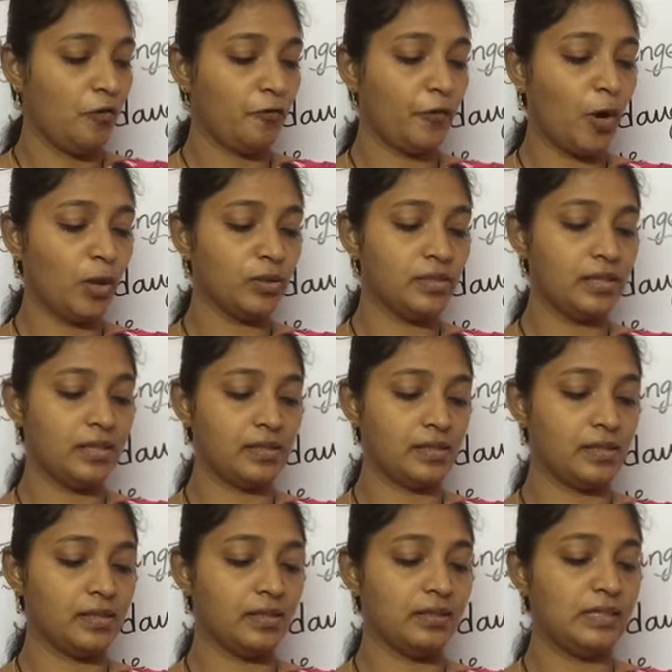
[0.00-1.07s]

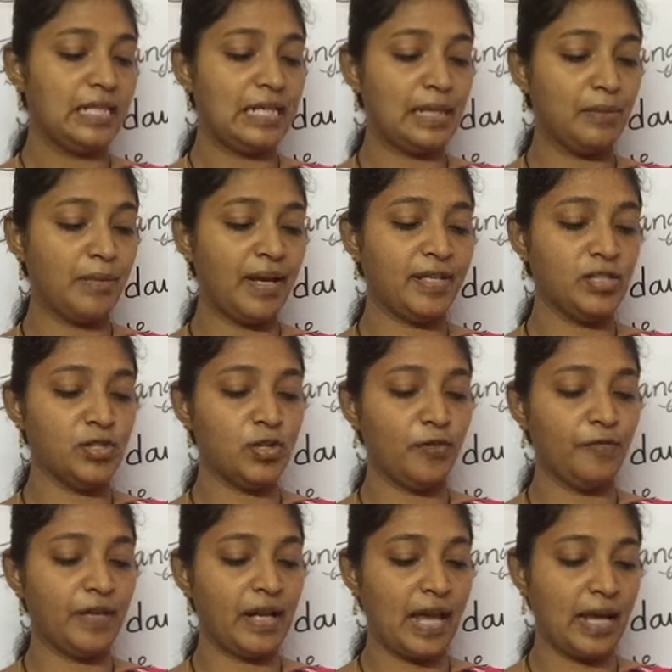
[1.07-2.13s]
Fossils, the remains
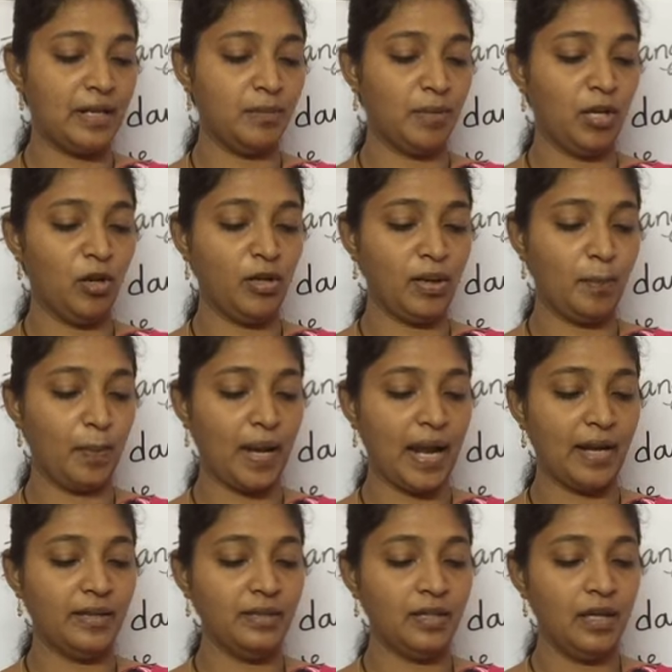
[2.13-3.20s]
of an animal or a
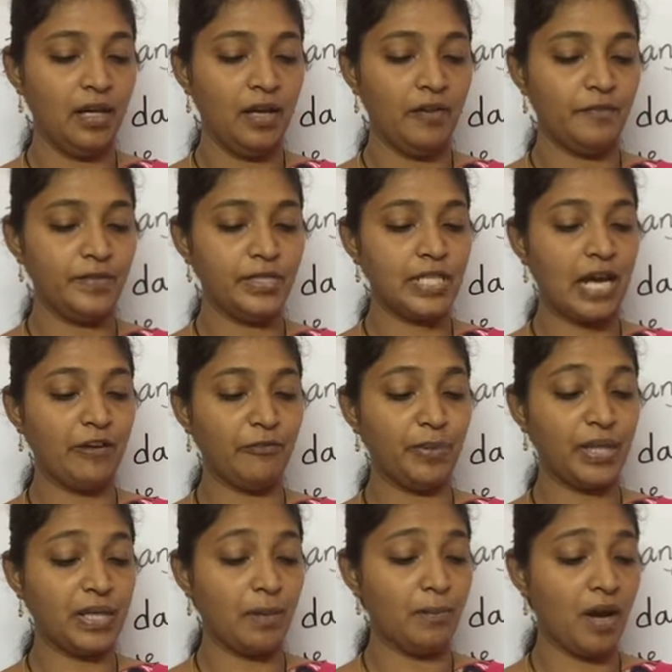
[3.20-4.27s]
plant which have
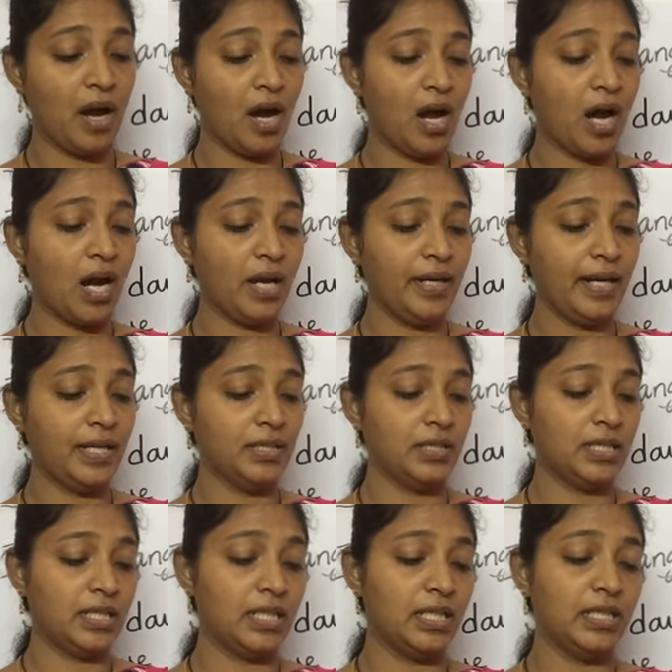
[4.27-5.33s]
become hard and
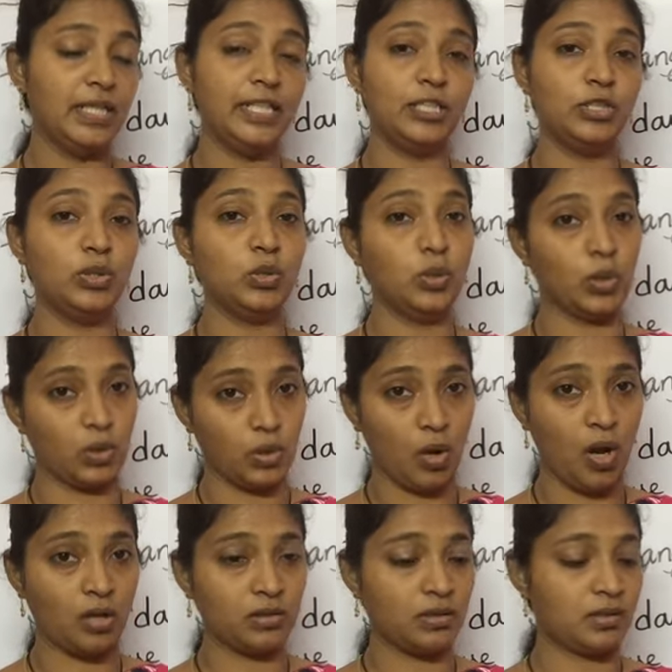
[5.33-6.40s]
turned into
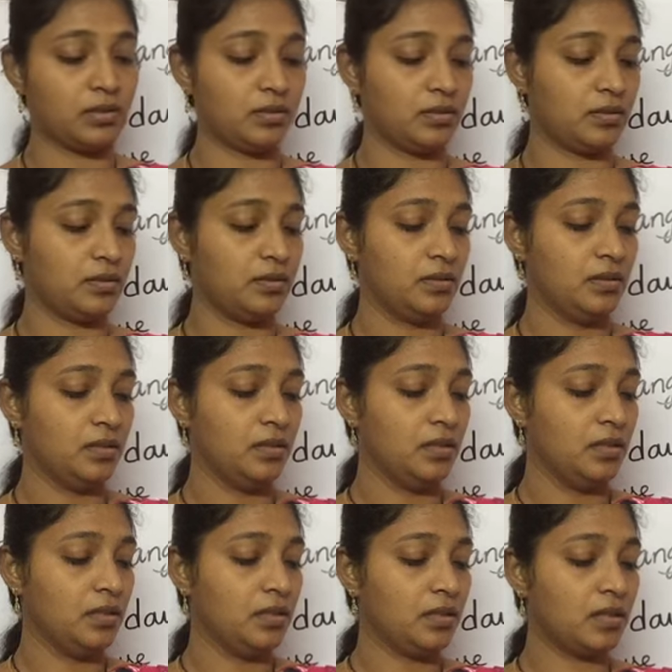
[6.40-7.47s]
rock.
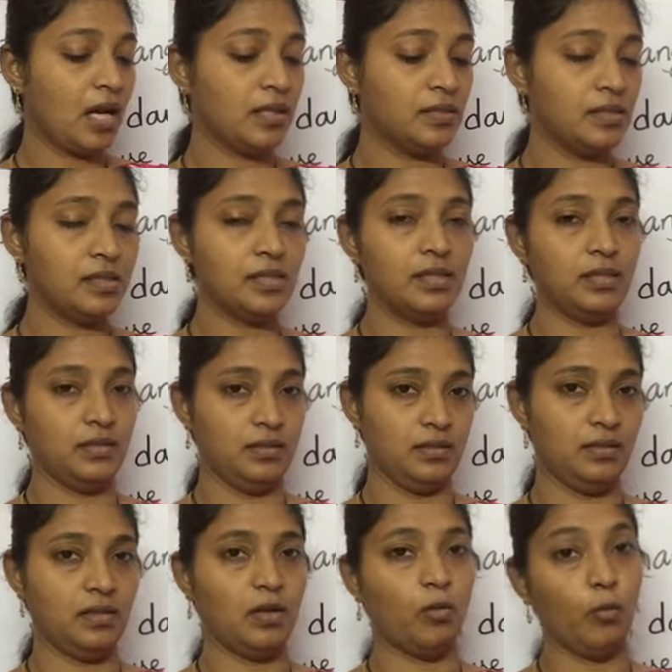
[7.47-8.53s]
Concern,
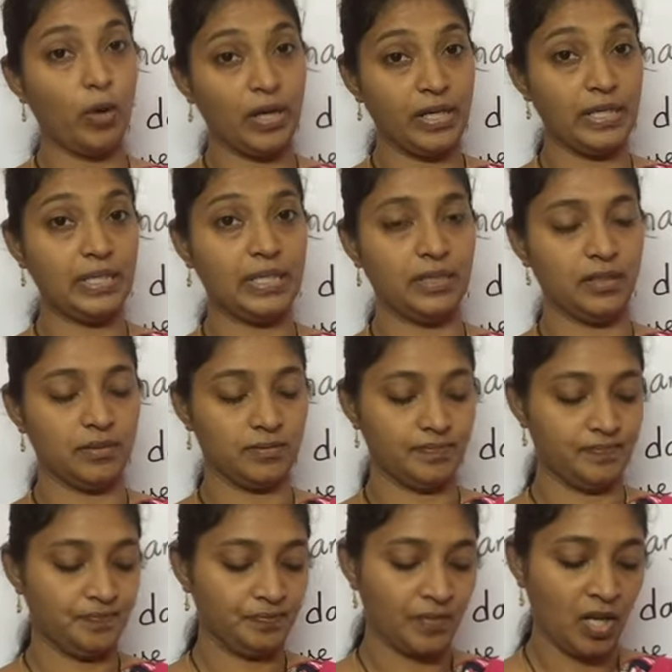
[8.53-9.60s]
worry.
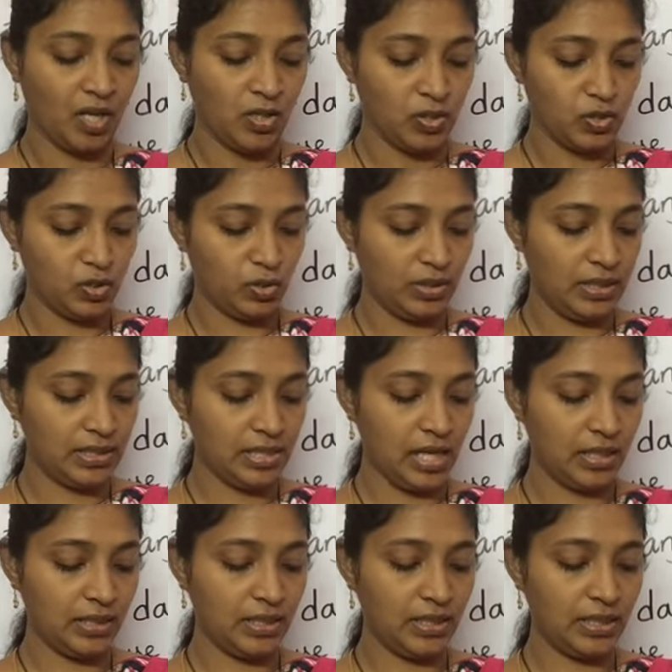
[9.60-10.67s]
So these
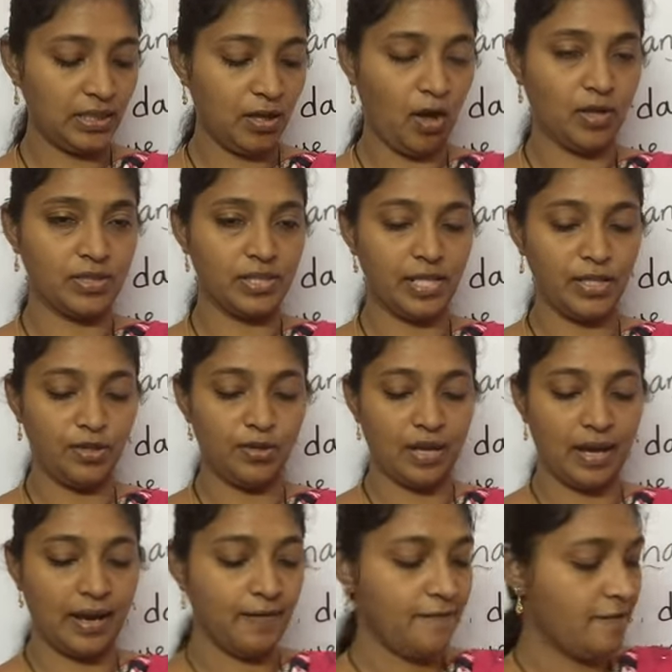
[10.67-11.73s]
are the glossary you
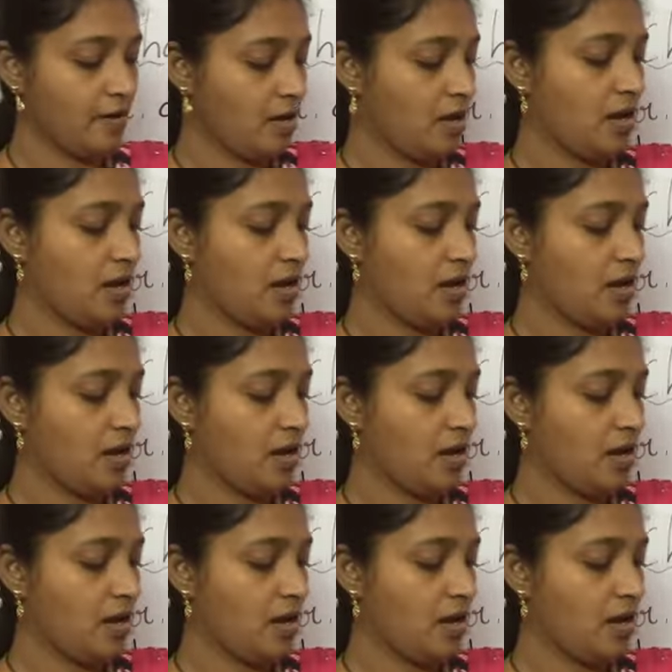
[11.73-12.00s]
have.